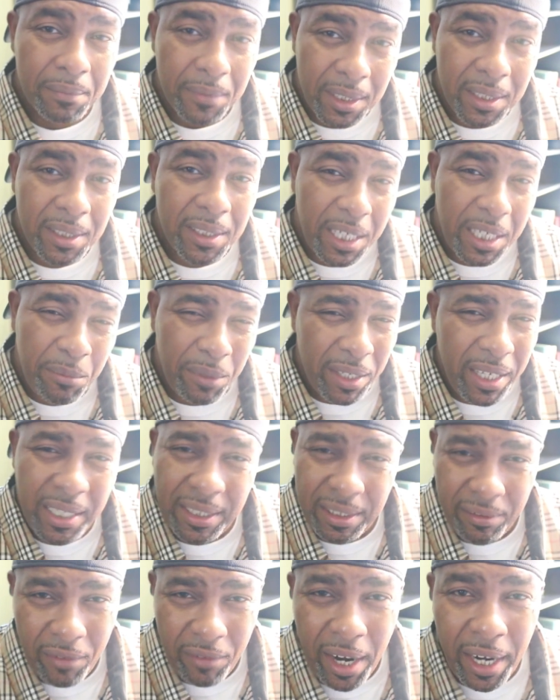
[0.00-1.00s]
It seems
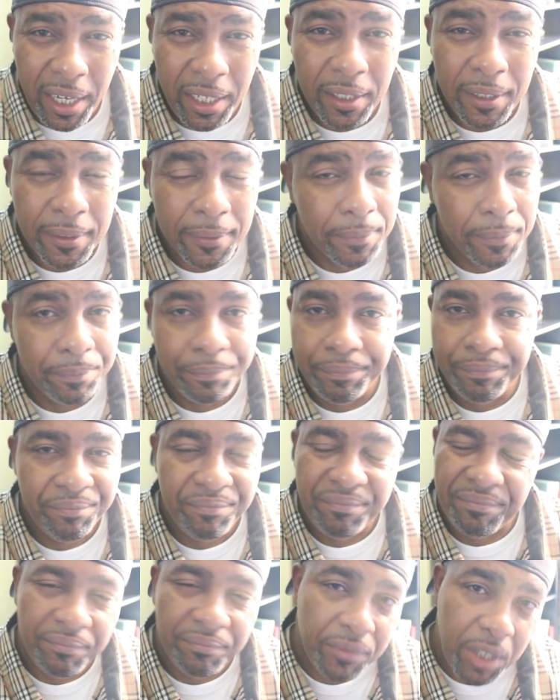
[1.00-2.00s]
easy, right?
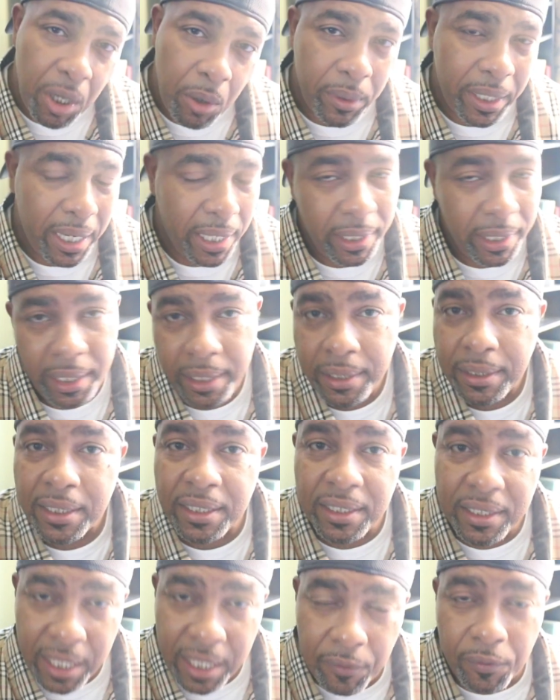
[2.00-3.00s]
No, it ain't easy.
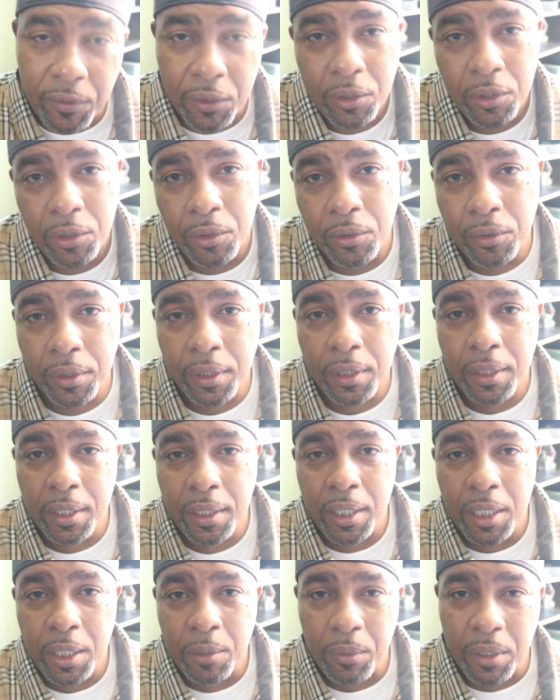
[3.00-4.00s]
It's difficult
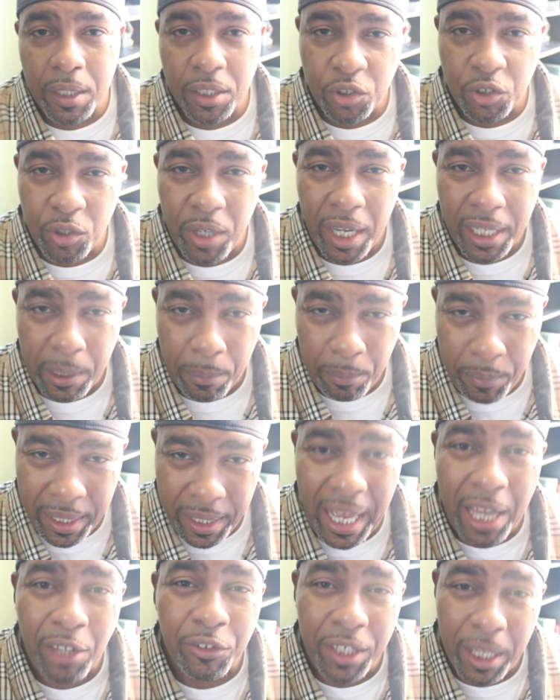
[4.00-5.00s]
because you got to
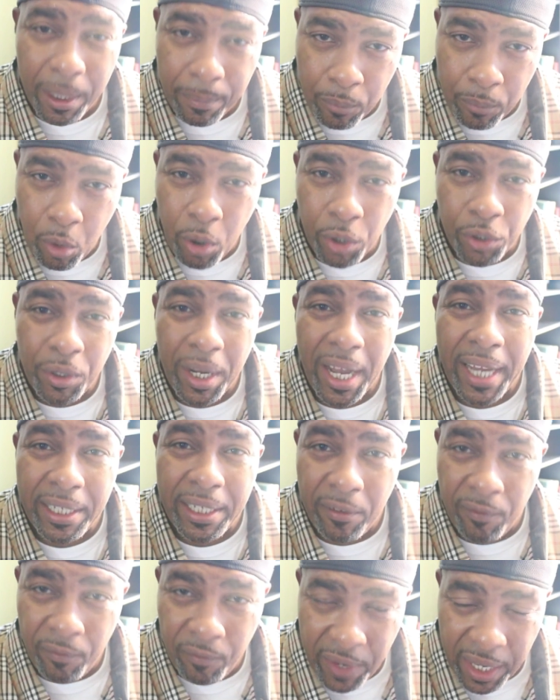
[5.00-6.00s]
be out there more. You got
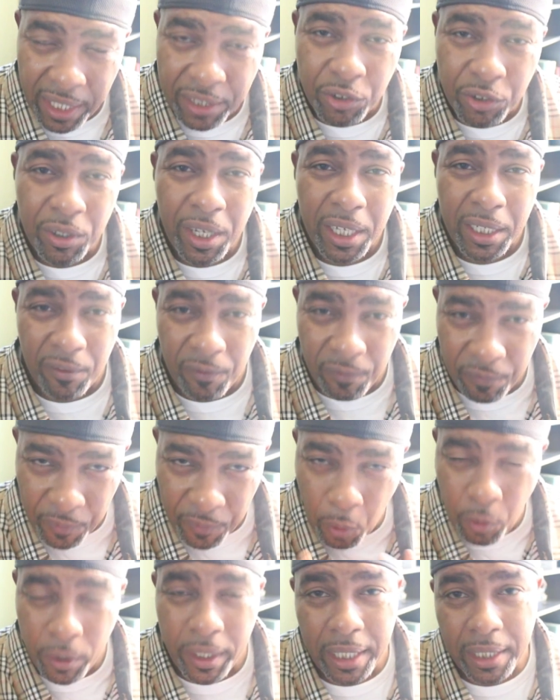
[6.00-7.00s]
to invest. You got to
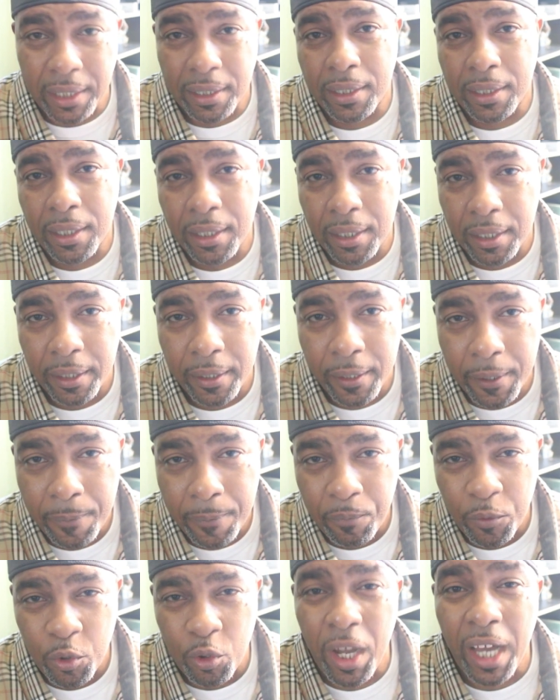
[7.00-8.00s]
focus.
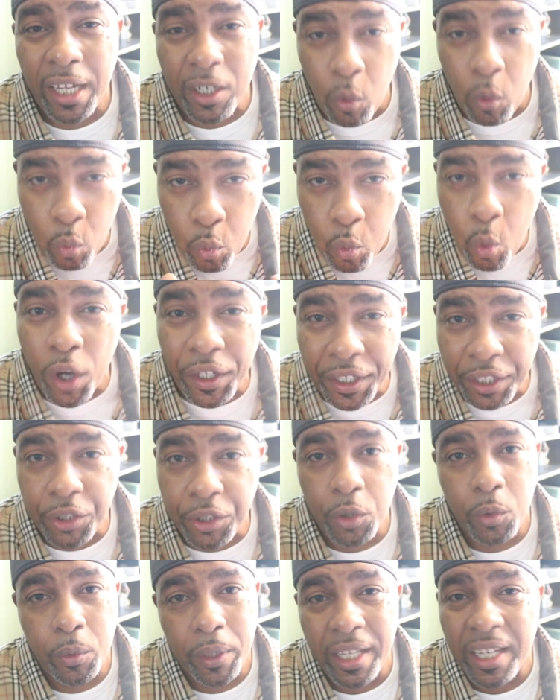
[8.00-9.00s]
You got to want to
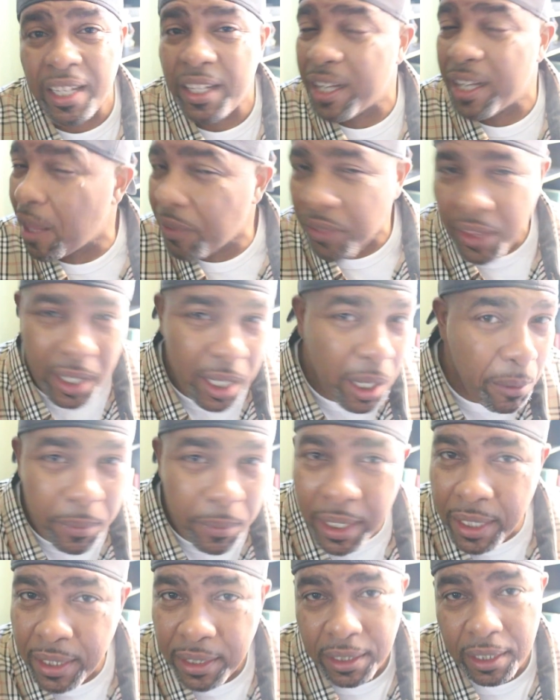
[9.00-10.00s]
do it. Nothing come
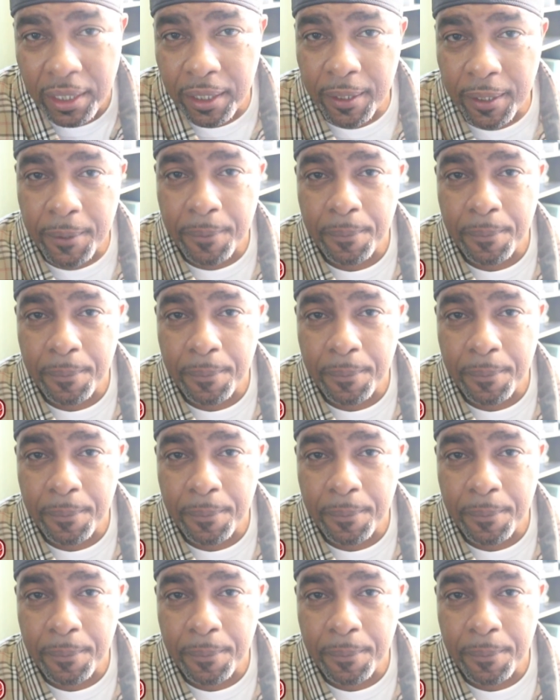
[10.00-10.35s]
easy.